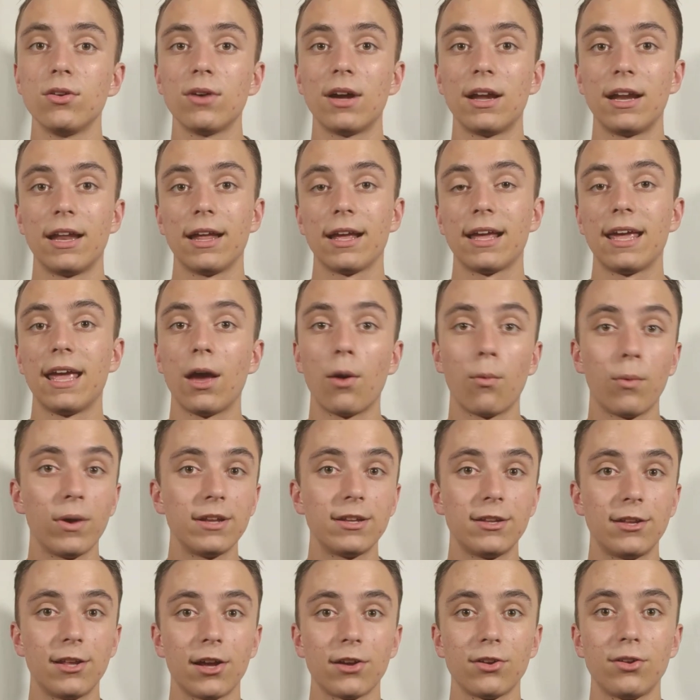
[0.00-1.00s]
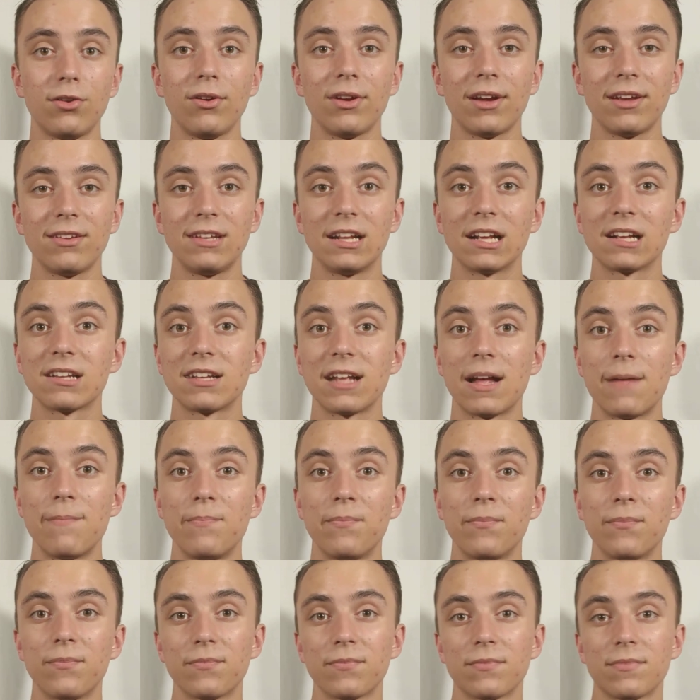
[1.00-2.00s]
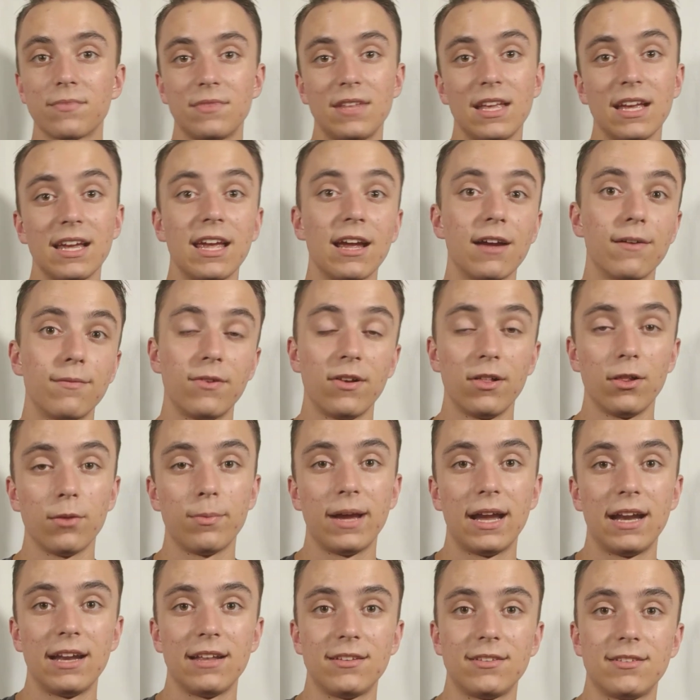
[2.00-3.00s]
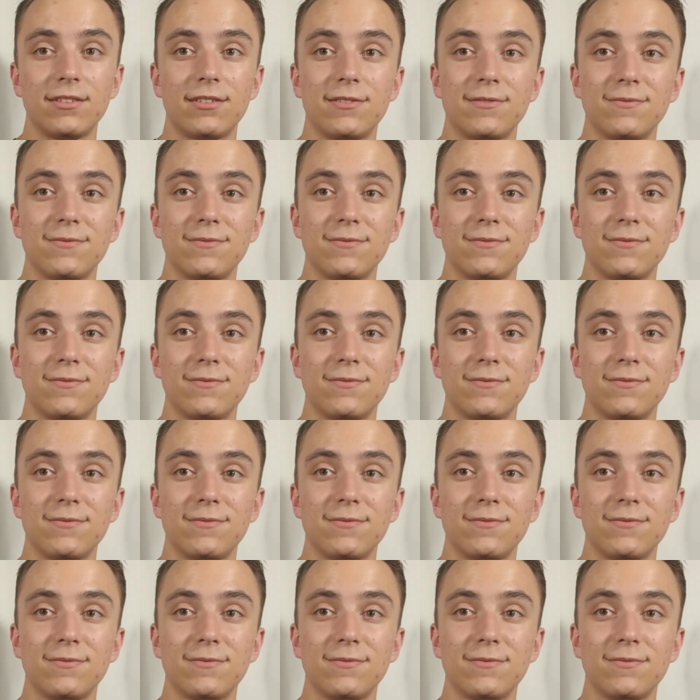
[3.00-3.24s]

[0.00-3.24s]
and I can't wait to talk to you guys next time. Take care, fellow panists.